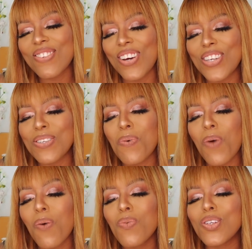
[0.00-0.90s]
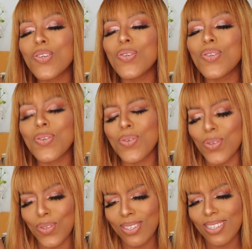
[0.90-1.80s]
one is, what would you
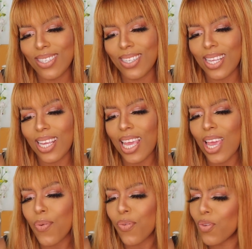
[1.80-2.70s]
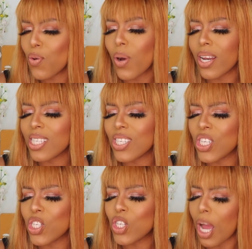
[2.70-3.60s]
do if you wanted
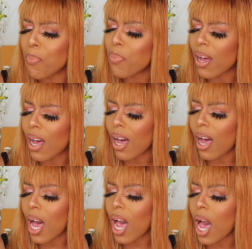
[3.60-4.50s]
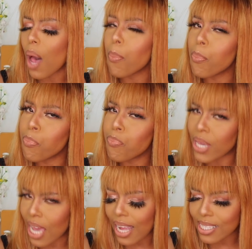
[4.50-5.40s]
to jump a
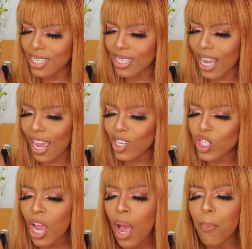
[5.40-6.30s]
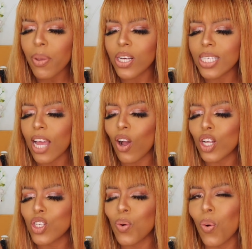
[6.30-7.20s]
bitch because they
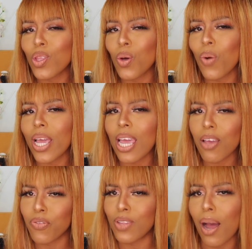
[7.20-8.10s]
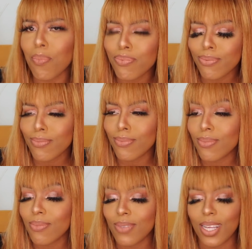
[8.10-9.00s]
got you all the way effed up?
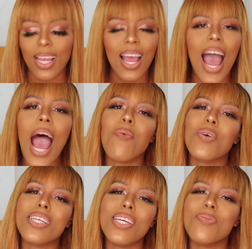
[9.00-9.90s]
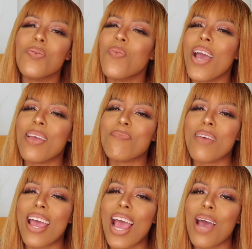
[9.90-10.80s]
I wouldn't even wait,
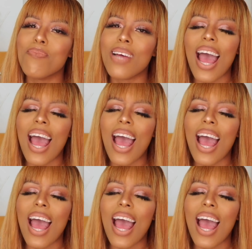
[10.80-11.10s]
ma'am.